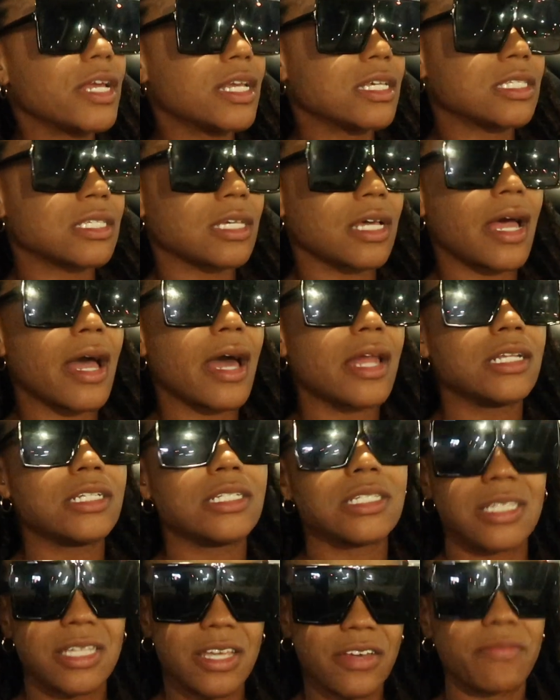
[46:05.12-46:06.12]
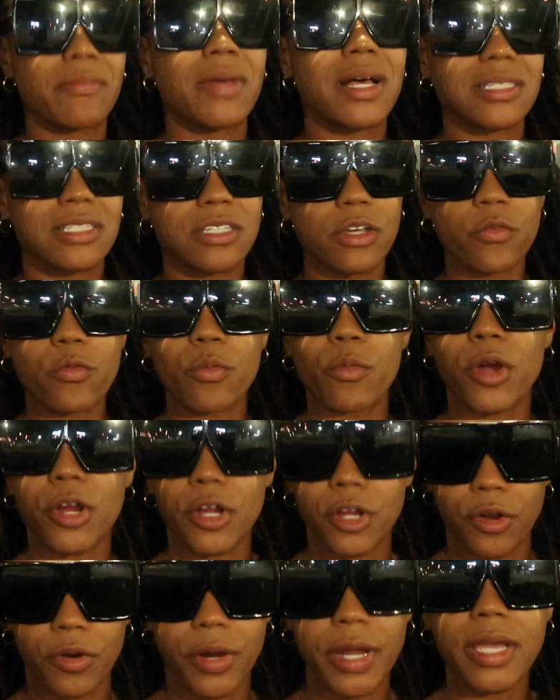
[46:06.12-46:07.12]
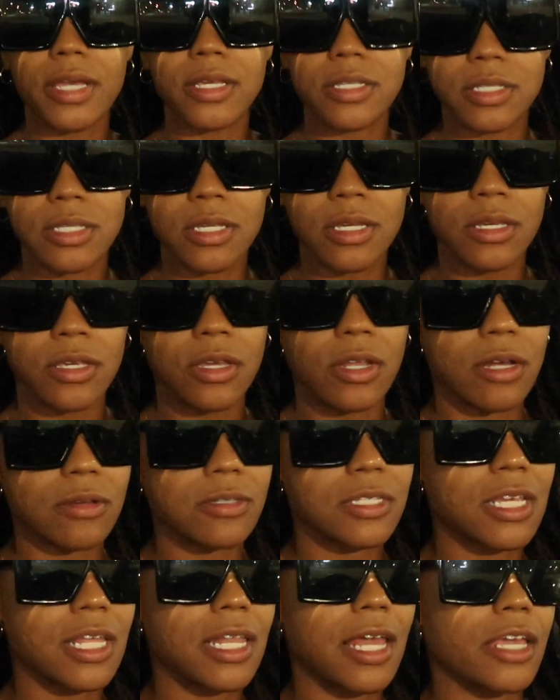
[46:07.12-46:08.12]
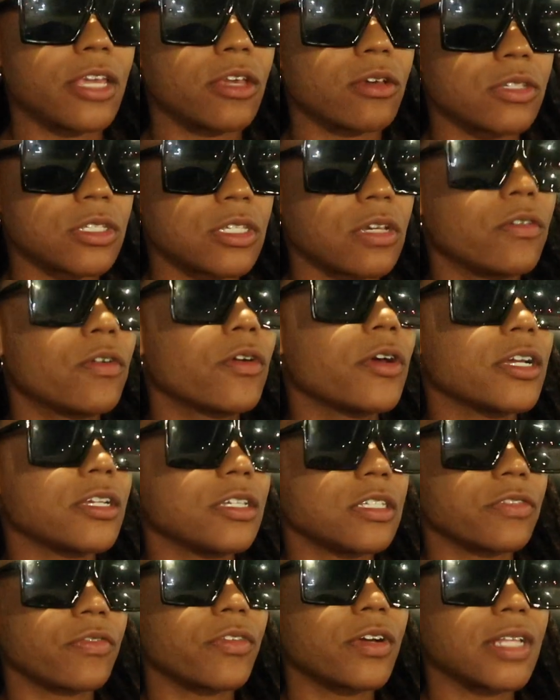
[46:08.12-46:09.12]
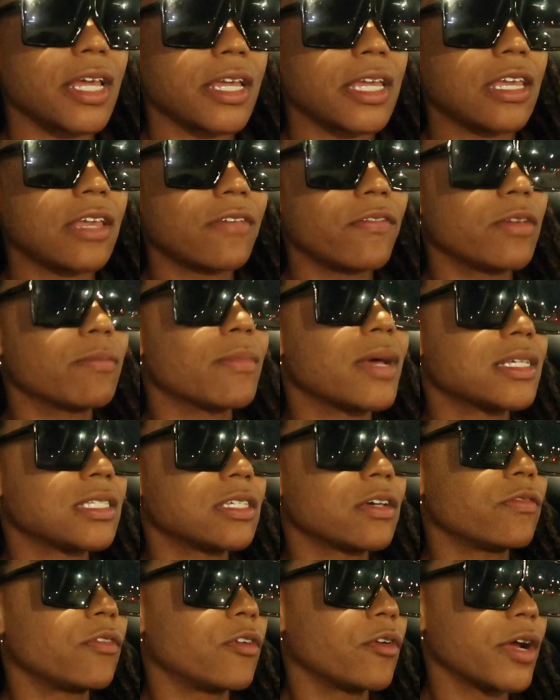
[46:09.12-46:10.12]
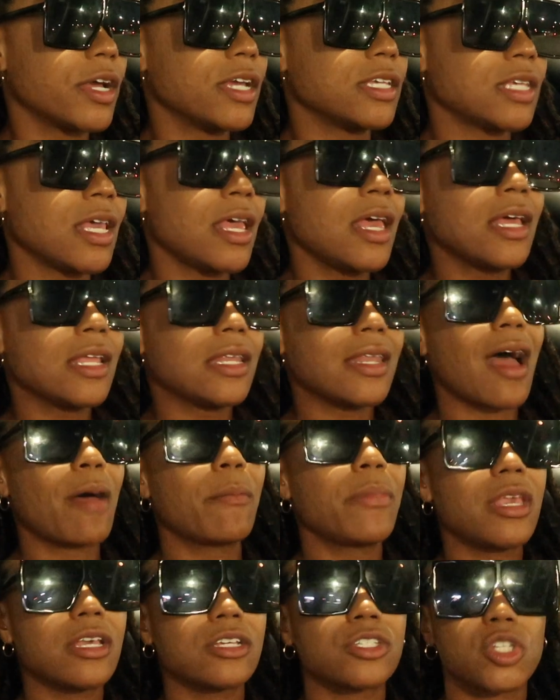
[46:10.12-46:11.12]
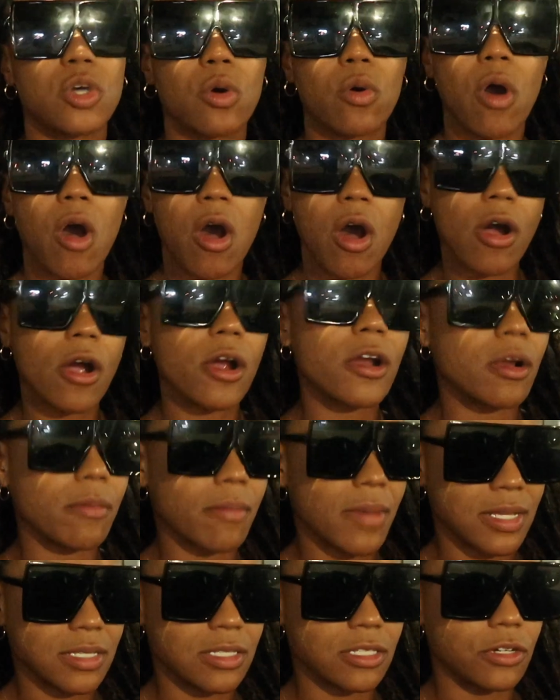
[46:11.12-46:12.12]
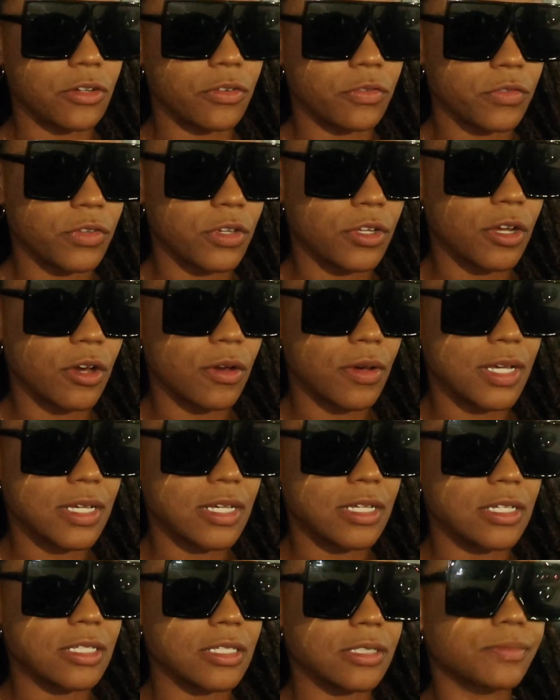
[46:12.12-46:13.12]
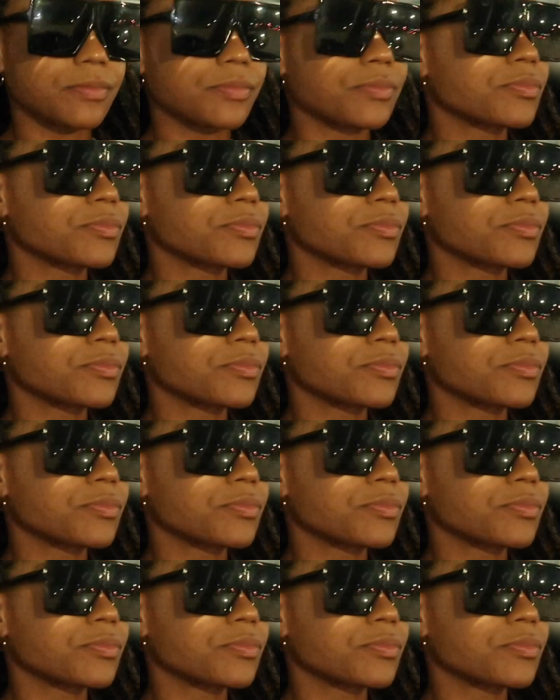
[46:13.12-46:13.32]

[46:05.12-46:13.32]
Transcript: is to kind of just give myself more grace. You know what I'm saying? Like your self-credit is for like giving myself grace, not being so hard on myself, you know, cause